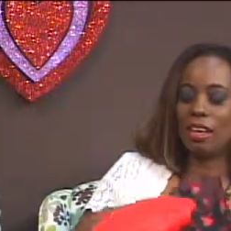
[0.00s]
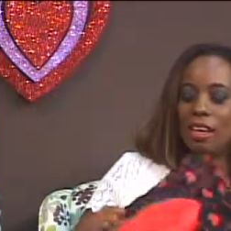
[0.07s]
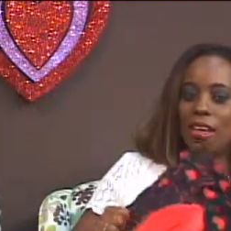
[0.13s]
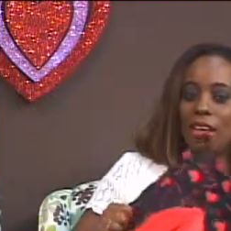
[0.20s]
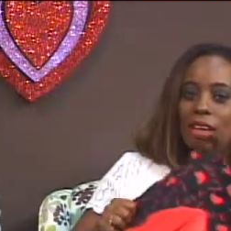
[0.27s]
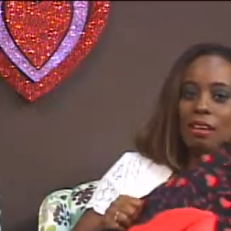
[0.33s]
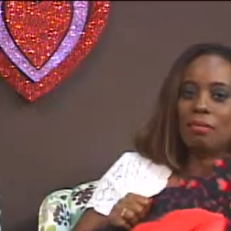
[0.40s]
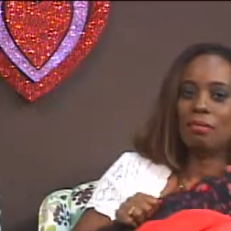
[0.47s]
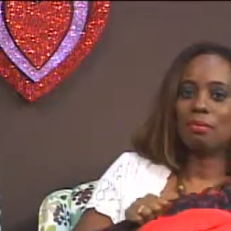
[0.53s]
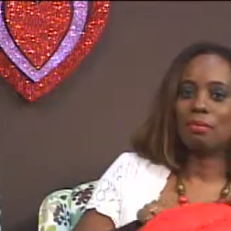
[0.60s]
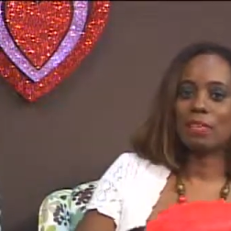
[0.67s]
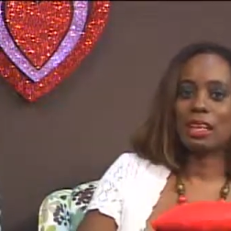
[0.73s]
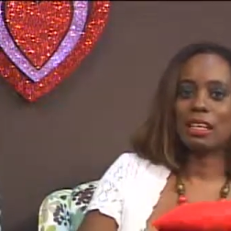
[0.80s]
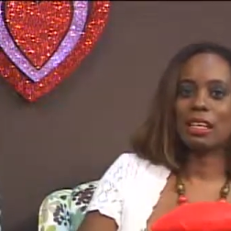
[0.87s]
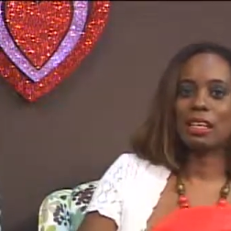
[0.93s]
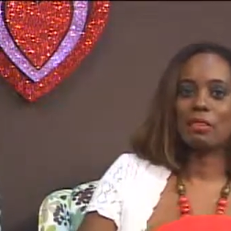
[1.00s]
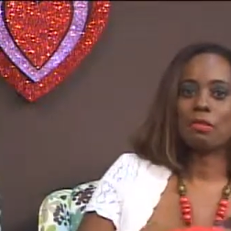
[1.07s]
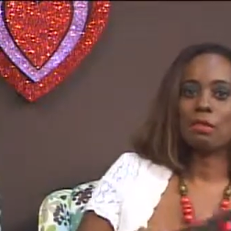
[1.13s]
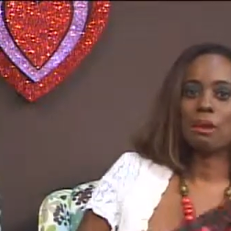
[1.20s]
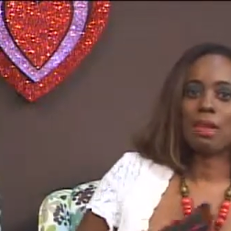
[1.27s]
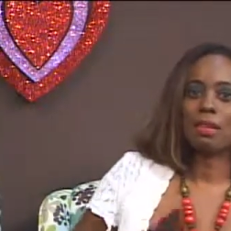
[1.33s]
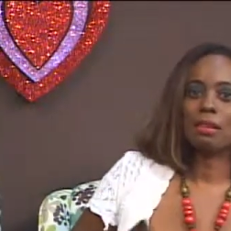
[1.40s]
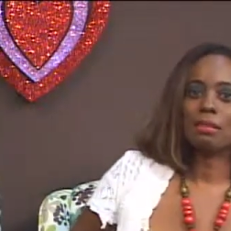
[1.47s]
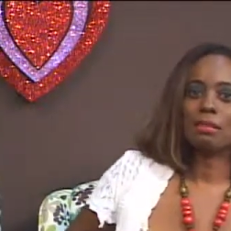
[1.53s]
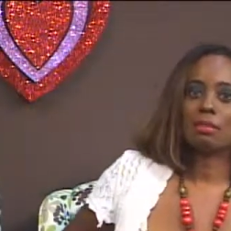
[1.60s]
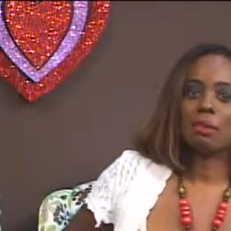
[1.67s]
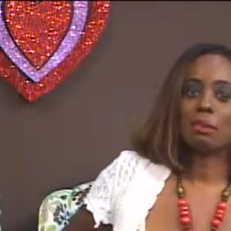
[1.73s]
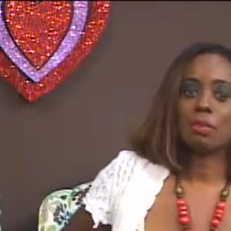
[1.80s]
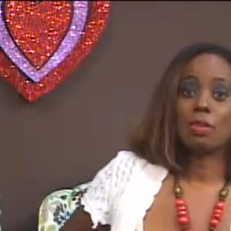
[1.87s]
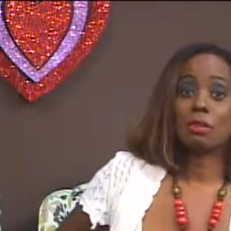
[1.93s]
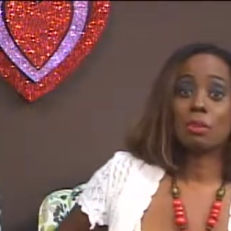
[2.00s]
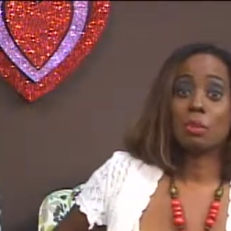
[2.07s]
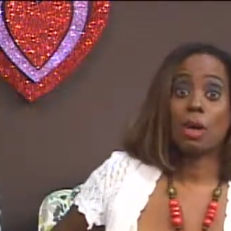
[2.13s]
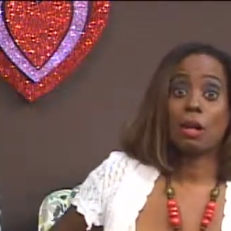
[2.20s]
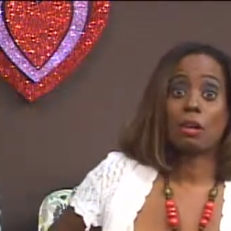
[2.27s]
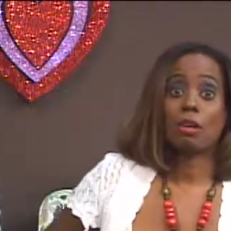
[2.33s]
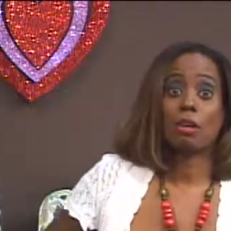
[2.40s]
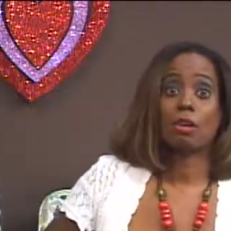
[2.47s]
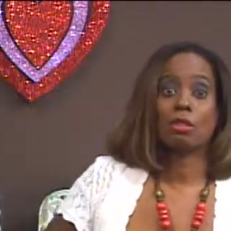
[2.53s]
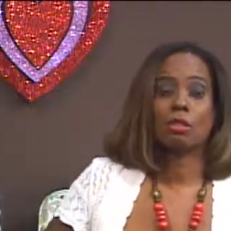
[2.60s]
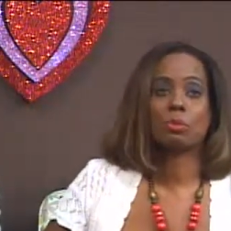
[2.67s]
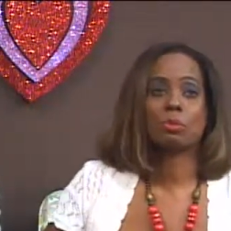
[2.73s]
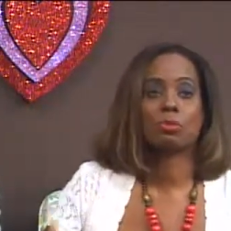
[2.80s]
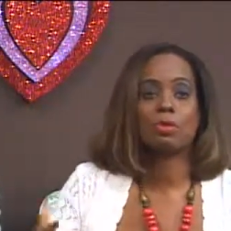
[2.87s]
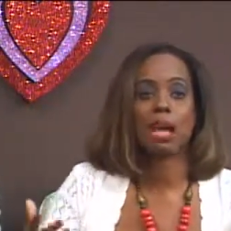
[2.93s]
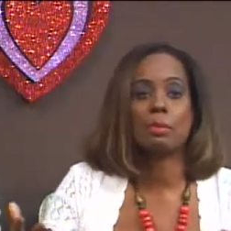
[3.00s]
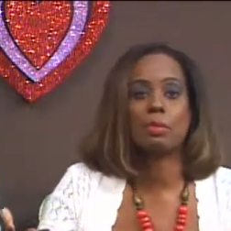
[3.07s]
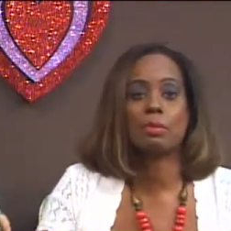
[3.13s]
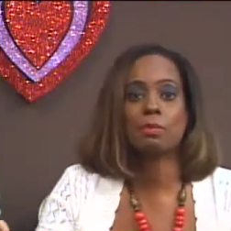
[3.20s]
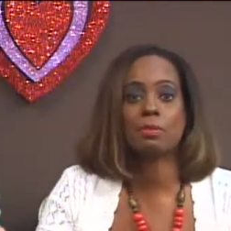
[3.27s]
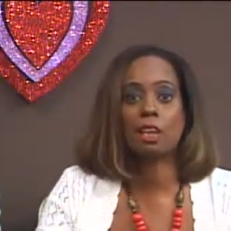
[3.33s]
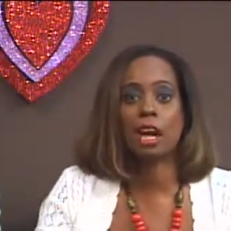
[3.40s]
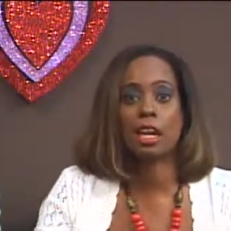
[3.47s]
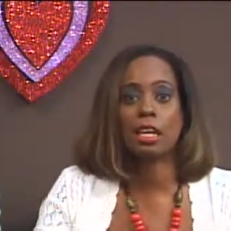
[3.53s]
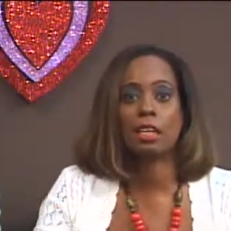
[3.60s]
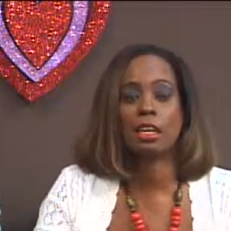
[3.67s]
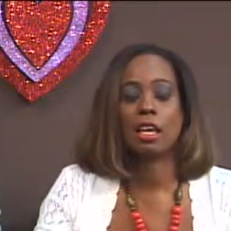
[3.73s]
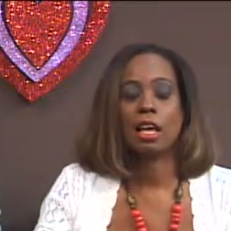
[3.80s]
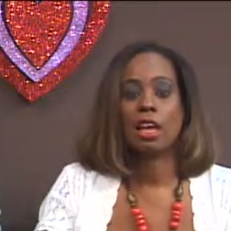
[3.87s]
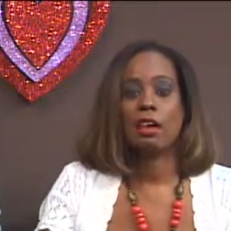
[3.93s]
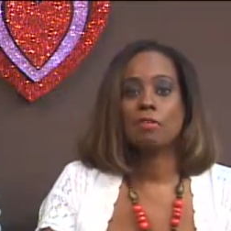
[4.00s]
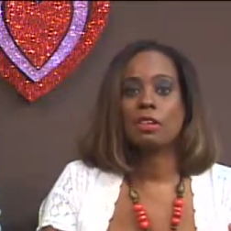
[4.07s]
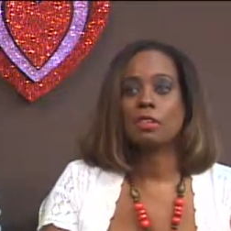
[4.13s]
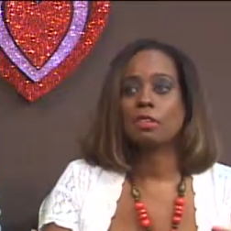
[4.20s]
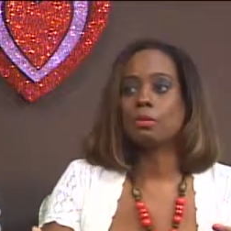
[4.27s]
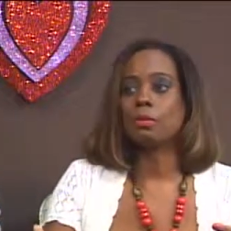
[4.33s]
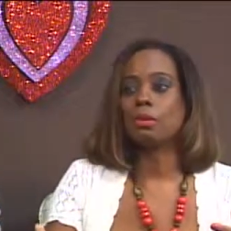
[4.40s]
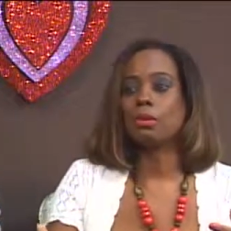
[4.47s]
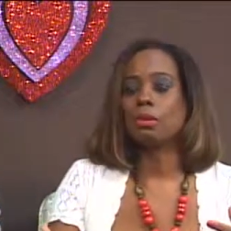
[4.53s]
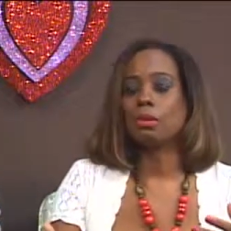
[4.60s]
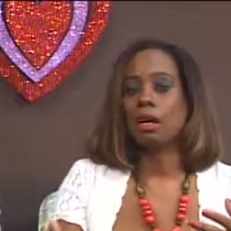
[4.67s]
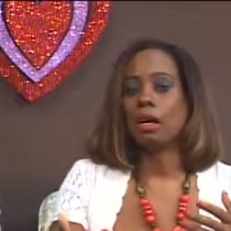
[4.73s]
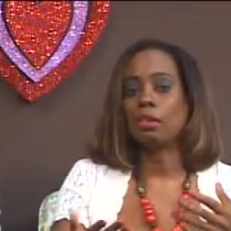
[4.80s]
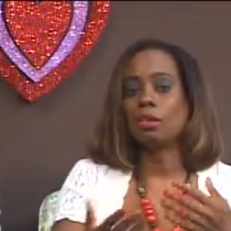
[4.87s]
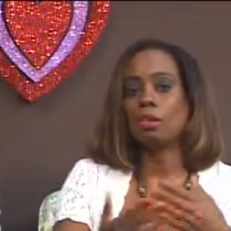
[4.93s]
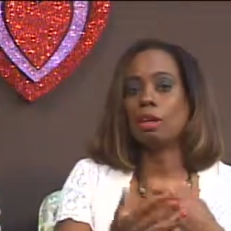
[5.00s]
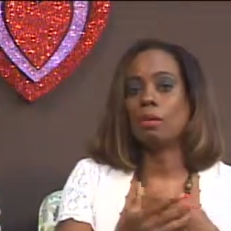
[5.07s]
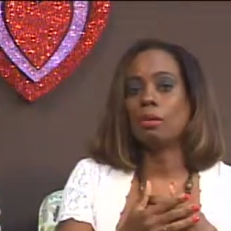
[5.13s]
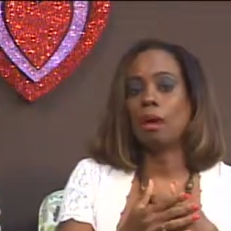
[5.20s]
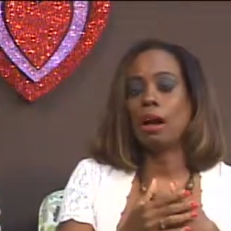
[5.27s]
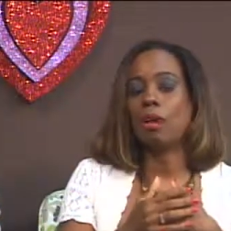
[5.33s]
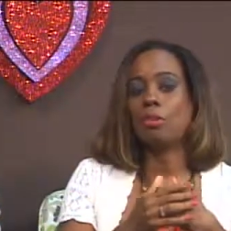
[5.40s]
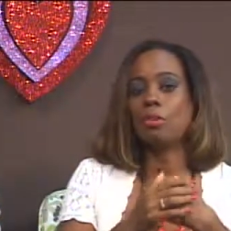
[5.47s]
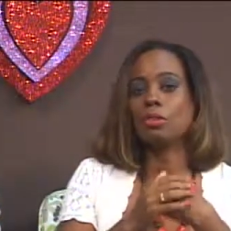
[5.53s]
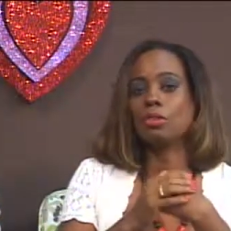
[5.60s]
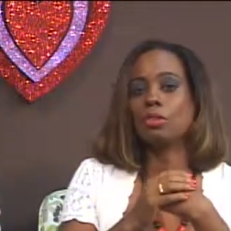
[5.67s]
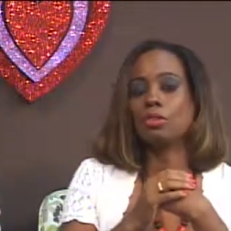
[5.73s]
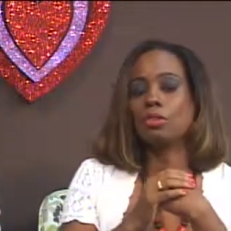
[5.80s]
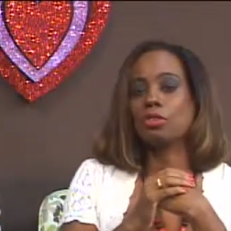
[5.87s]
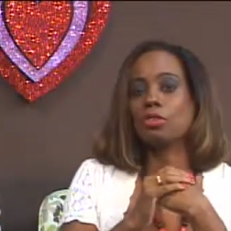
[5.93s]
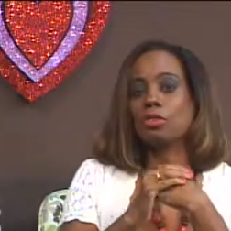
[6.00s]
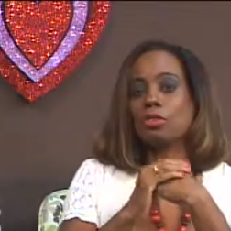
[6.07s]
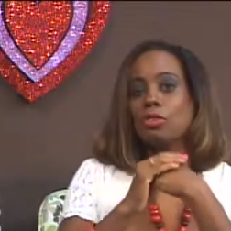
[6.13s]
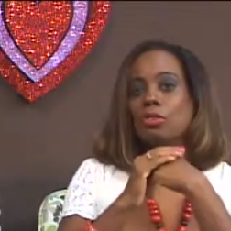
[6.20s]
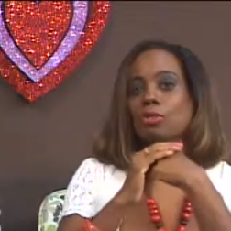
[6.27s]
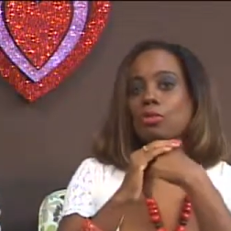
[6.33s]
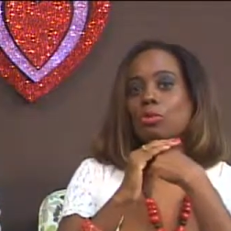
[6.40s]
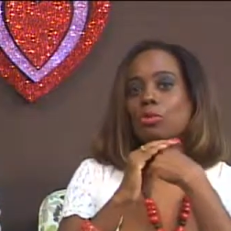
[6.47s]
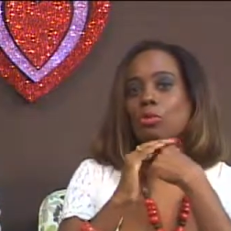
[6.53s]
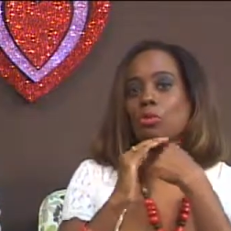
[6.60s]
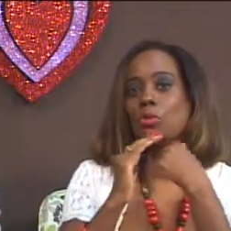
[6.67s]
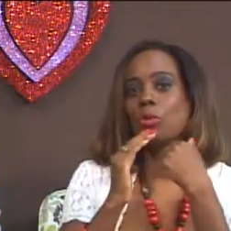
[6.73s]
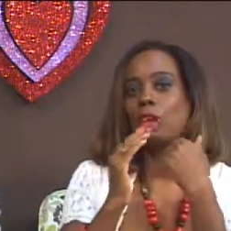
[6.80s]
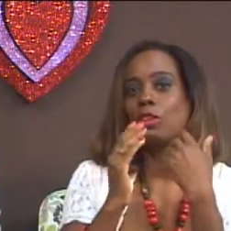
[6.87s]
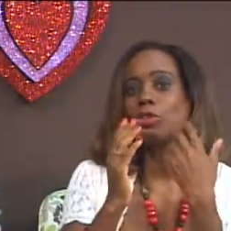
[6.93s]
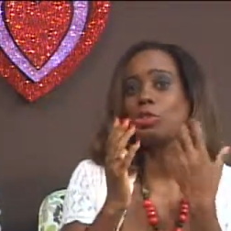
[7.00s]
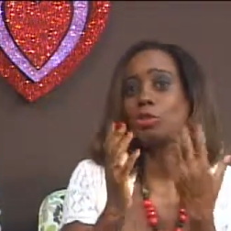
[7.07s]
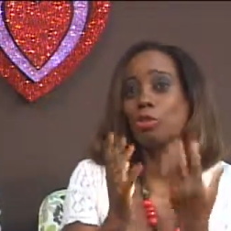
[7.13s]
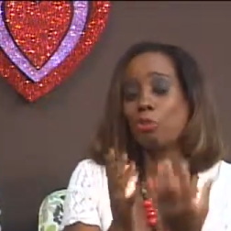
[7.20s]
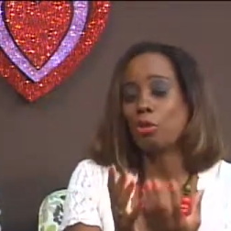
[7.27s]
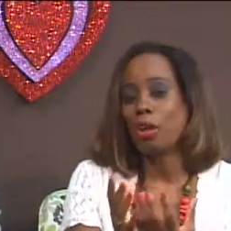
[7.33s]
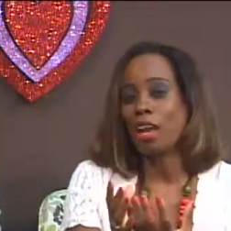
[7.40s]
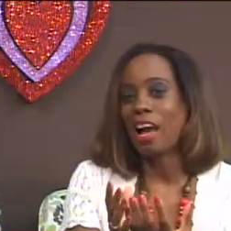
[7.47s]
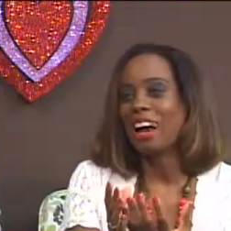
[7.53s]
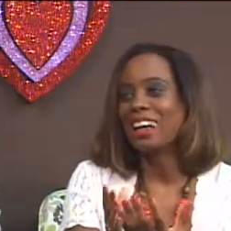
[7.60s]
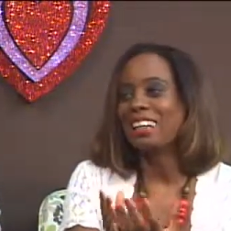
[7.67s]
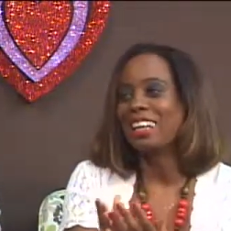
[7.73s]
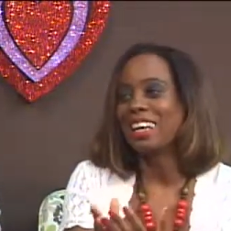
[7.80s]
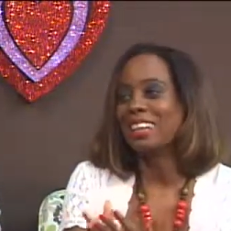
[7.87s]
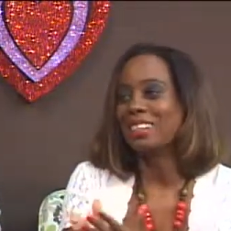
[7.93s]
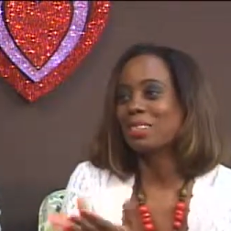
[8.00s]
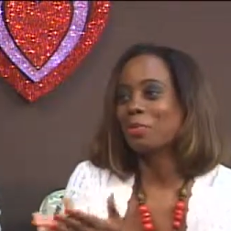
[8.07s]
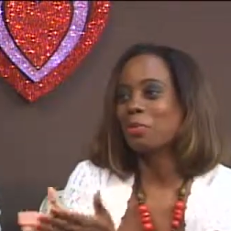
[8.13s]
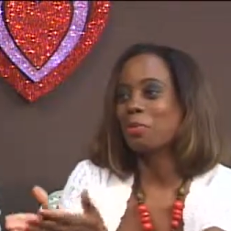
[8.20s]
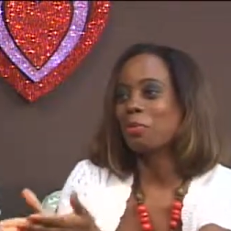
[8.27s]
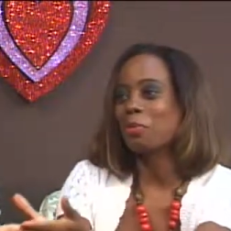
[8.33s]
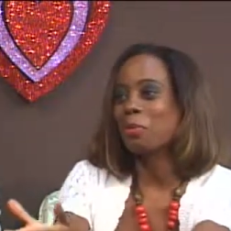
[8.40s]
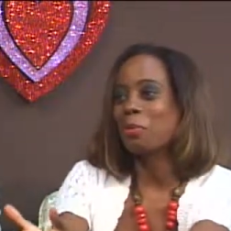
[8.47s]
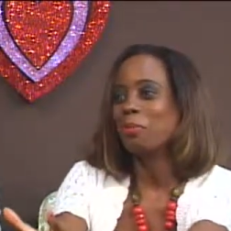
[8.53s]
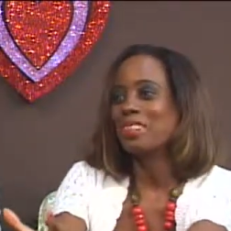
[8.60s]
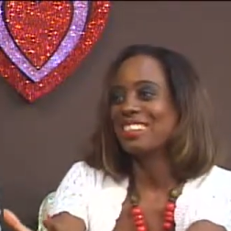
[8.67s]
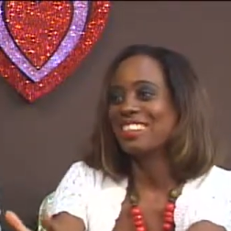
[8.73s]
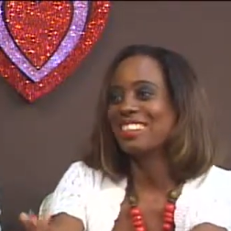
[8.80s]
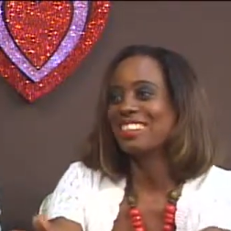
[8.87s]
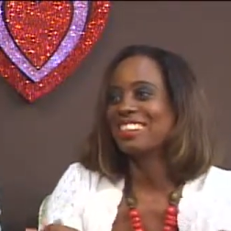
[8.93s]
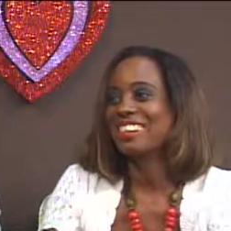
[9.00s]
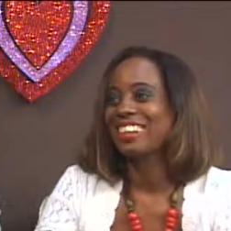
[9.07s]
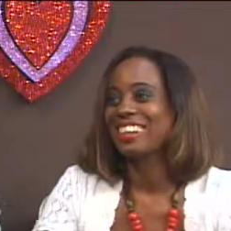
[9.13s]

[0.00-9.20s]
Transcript: Uh, they're going to give away something as well. Gosh, time is flying. First of all, although, uh, I want you to enjoy our next performance.